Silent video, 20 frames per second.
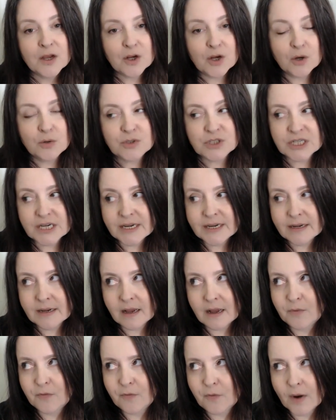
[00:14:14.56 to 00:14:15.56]
Coaching,
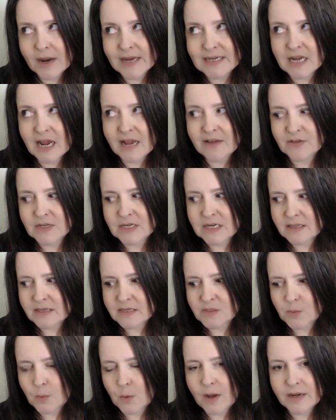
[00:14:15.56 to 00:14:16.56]
before I dive into
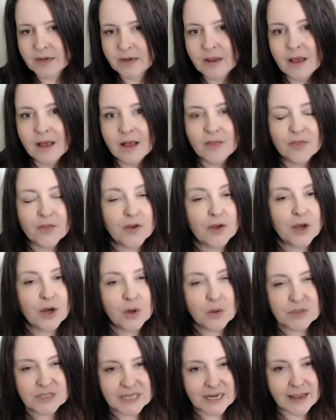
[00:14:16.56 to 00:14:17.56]
this one, The
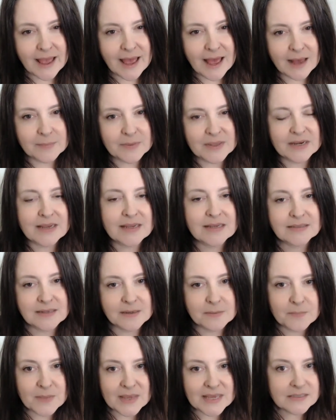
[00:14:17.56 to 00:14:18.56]
Coaching Habit is an
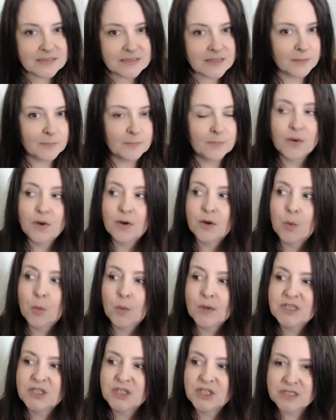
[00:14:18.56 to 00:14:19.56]
amazing book,
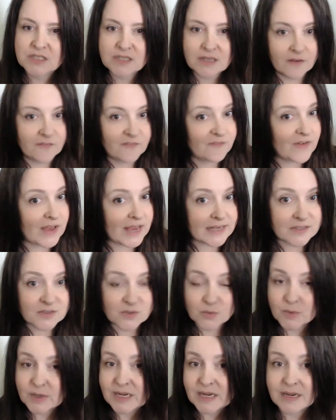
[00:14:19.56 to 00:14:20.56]
which is a
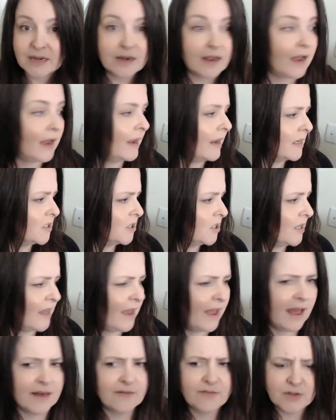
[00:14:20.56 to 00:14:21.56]
fast read. I actually
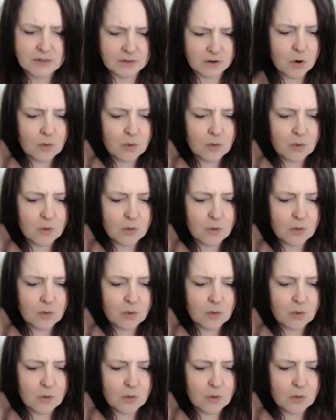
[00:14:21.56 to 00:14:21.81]
have it.